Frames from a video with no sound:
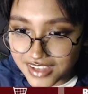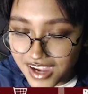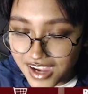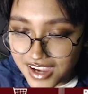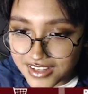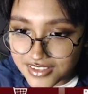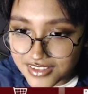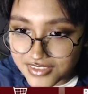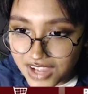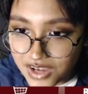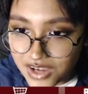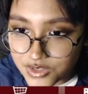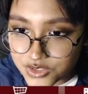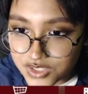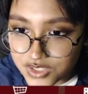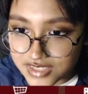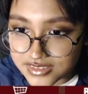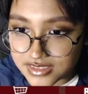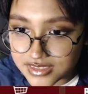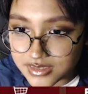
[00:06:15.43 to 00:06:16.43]
kind of
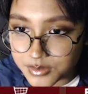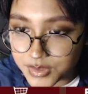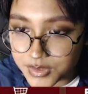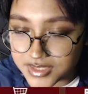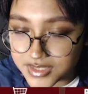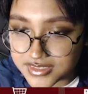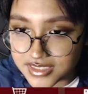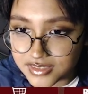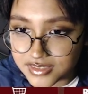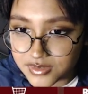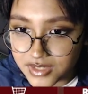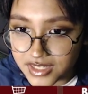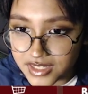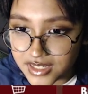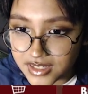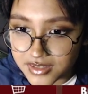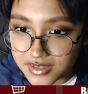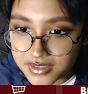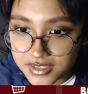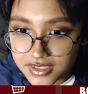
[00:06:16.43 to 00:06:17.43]
outdressing the princess
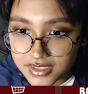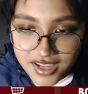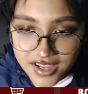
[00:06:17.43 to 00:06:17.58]
right now.